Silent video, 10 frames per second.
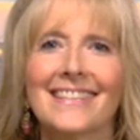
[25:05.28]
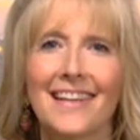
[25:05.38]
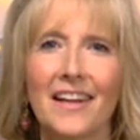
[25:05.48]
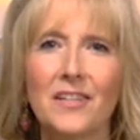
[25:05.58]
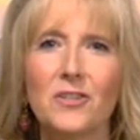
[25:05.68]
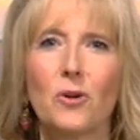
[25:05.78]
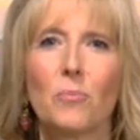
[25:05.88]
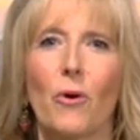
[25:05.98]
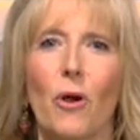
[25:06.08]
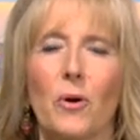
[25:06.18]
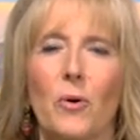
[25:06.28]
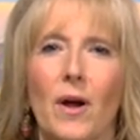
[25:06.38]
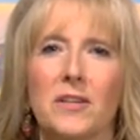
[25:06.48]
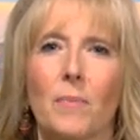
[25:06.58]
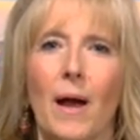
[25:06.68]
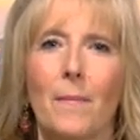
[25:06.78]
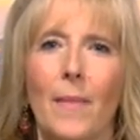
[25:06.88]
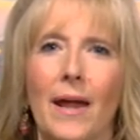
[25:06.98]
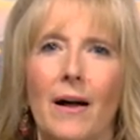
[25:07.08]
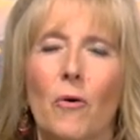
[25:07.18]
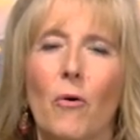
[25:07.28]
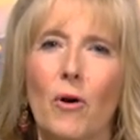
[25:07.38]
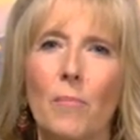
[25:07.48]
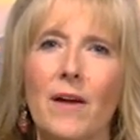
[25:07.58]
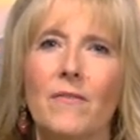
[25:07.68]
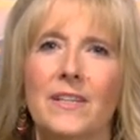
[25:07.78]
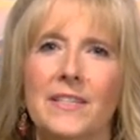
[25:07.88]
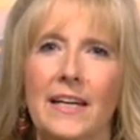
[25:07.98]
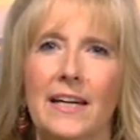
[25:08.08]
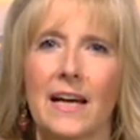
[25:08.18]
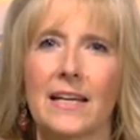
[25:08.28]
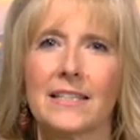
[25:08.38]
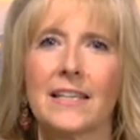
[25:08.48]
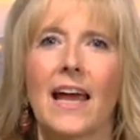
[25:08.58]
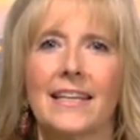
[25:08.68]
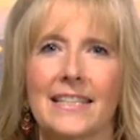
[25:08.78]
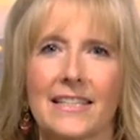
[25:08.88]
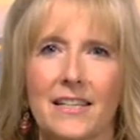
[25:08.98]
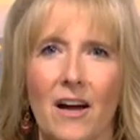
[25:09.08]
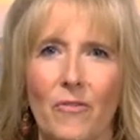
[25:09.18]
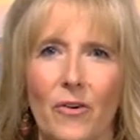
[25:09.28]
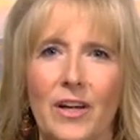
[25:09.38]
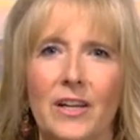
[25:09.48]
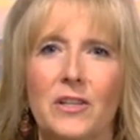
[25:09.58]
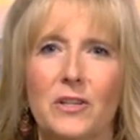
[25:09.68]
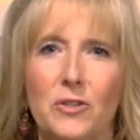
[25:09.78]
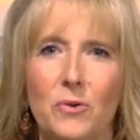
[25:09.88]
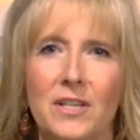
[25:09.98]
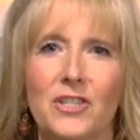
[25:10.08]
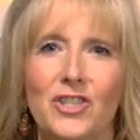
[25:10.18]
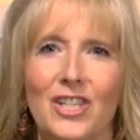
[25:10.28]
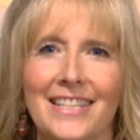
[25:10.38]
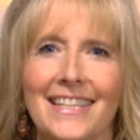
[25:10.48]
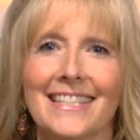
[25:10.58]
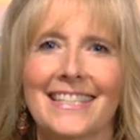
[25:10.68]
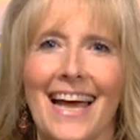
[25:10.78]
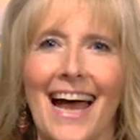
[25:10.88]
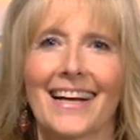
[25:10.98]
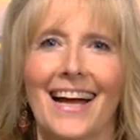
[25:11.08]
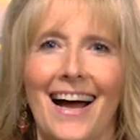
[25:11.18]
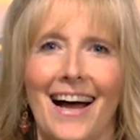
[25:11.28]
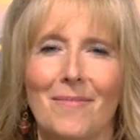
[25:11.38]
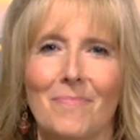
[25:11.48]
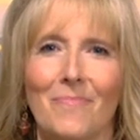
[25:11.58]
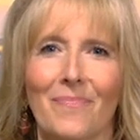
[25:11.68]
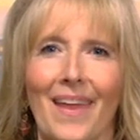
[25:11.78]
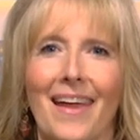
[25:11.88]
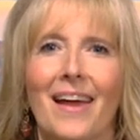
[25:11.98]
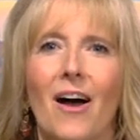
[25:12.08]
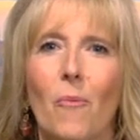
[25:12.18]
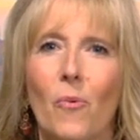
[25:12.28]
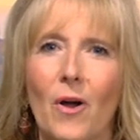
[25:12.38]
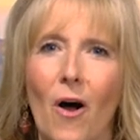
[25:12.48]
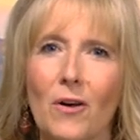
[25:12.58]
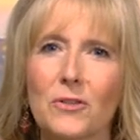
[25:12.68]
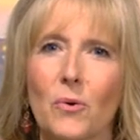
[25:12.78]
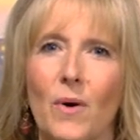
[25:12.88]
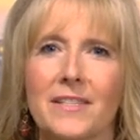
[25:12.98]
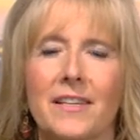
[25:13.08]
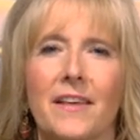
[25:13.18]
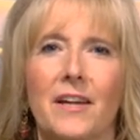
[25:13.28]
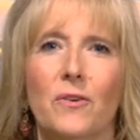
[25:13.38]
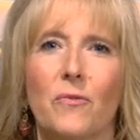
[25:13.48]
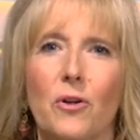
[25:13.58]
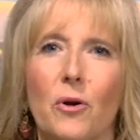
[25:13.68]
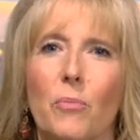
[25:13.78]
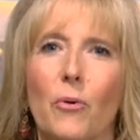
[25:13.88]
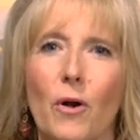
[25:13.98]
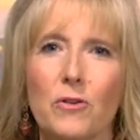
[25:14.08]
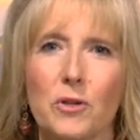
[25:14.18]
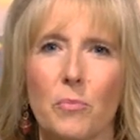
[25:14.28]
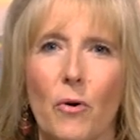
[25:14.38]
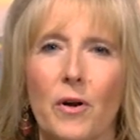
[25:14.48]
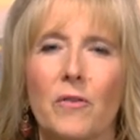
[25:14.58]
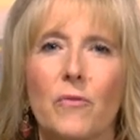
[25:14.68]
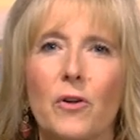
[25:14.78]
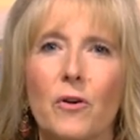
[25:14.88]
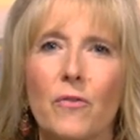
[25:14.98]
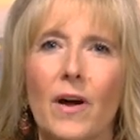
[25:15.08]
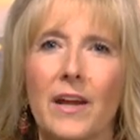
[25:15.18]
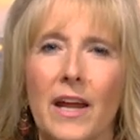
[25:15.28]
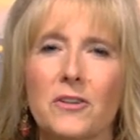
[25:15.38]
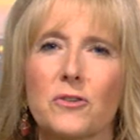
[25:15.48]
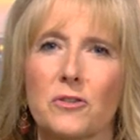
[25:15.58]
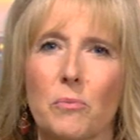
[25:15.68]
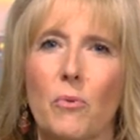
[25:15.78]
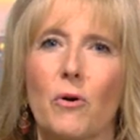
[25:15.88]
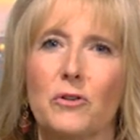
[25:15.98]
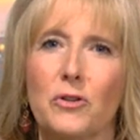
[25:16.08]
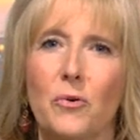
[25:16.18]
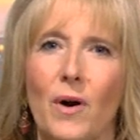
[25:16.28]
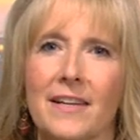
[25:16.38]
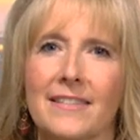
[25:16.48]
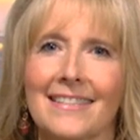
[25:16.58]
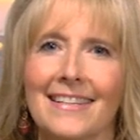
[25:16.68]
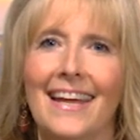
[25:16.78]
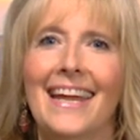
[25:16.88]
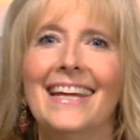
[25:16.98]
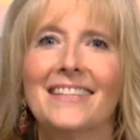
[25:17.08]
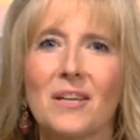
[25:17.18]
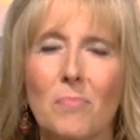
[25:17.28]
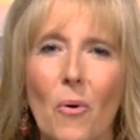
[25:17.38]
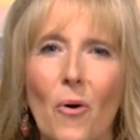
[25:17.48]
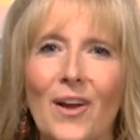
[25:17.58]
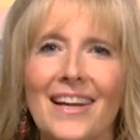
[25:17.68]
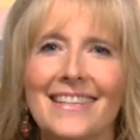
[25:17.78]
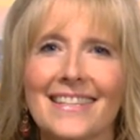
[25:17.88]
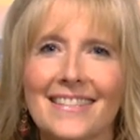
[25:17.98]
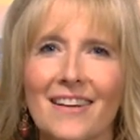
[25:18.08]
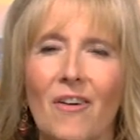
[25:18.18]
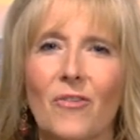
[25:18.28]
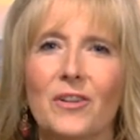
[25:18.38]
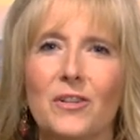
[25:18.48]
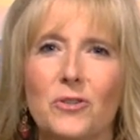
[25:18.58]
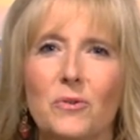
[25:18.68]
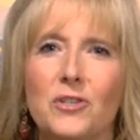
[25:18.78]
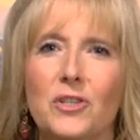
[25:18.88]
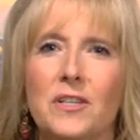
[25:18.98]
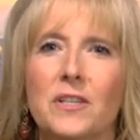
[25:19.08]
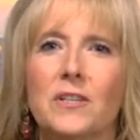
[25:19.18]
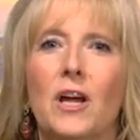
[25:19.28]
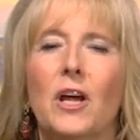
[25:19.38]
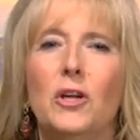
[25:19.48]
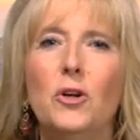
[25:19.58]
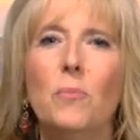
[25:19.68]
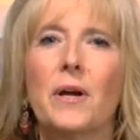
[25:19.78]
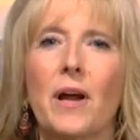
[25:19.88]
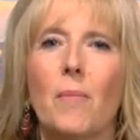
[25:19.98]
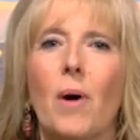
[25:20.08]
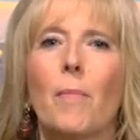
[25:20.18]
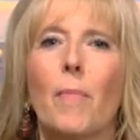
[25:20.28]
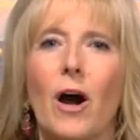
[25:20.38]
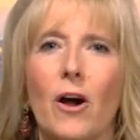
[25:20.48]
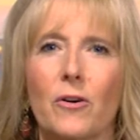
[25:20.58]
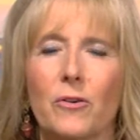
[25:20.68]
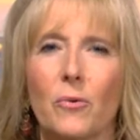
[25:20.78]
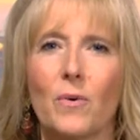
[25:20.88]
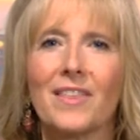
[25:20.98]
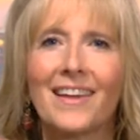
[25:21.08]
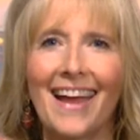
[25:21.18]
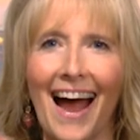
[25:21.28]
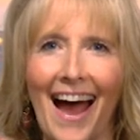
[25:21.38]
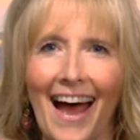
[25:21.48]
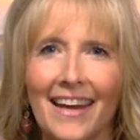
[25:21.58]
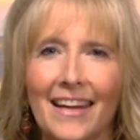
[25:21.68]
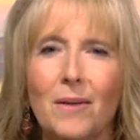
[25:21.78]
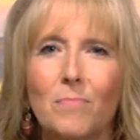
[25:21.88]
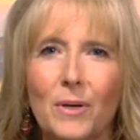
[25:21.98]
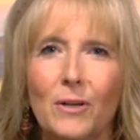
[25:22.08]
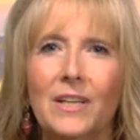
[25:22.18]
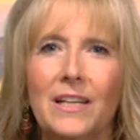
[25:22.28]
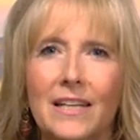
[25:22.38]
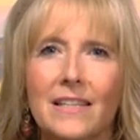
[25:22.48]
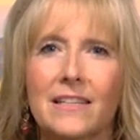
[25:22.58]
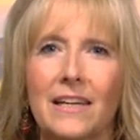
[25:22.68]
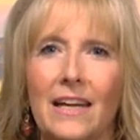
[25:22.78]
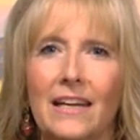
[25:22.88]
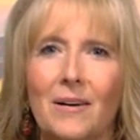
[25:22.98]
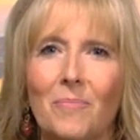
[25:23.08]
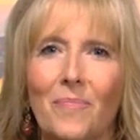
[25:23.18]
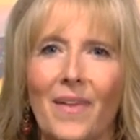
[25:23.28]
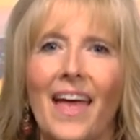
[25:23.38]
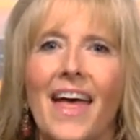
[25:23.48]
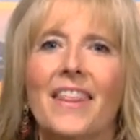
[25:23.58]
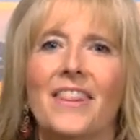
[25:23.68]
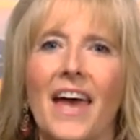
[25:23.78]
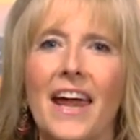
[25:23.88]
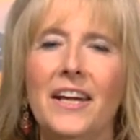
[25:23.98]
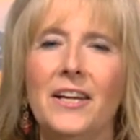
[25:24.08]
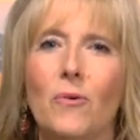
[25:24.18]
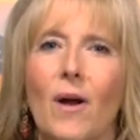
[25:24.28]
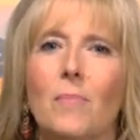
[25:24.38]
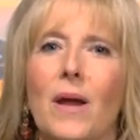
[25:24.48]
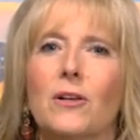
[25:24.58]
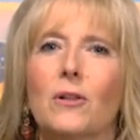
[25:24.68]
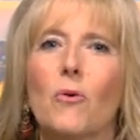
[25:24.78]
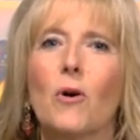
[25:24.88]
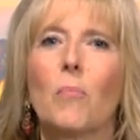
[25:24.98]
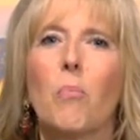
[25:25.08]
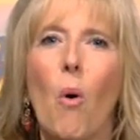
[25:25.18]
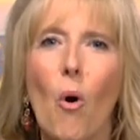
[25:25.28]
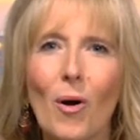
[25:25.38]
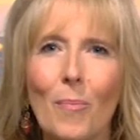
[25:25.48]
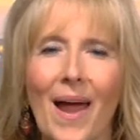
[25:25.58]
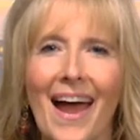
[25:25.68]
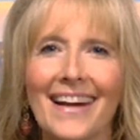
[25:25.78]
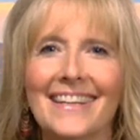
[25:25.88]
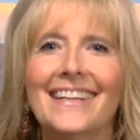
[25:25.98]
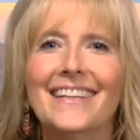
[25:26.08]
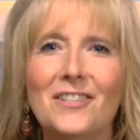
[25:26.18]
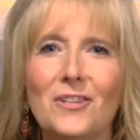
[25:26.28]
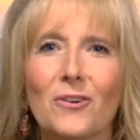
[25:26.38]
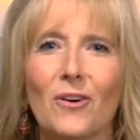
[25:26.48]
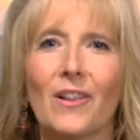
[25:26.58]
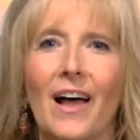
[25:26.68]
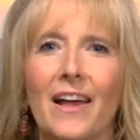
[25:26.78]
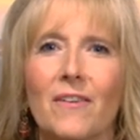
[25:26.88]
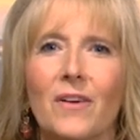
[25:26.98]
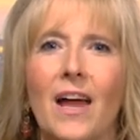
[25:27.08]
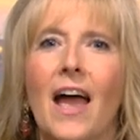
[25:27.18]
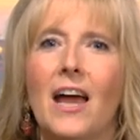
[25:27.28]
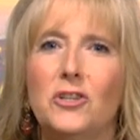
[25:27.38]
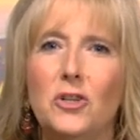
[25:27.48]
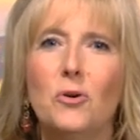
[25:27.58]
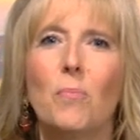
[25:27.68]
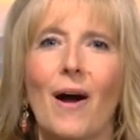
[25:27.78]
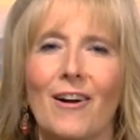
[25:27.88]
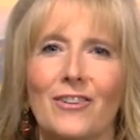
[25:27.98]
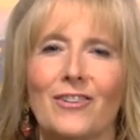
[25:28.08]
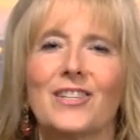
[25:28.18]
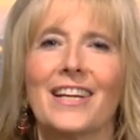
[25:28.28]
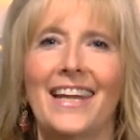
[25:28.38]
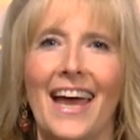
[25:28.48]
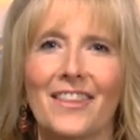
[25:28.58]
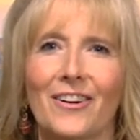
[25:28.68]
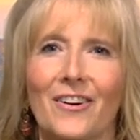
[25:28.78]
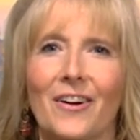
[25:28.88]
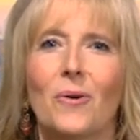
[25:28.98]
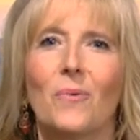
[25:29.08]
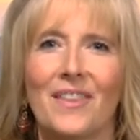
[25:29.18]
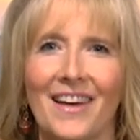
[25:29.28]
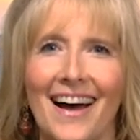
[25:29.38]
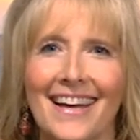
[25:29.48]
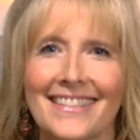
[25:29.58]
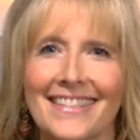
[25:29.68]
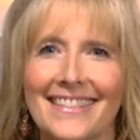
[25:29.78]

Send us your prayer request by mail or by visiting us at discoveringthejewishjesus.com. We also want to thank you for your prayer support and for your financial support to us. In supporting Discovering the Jewish Jesus, you become a partner with God in building His kingdom. Thank you, and may the Lord pour back into your life as you partner together with us.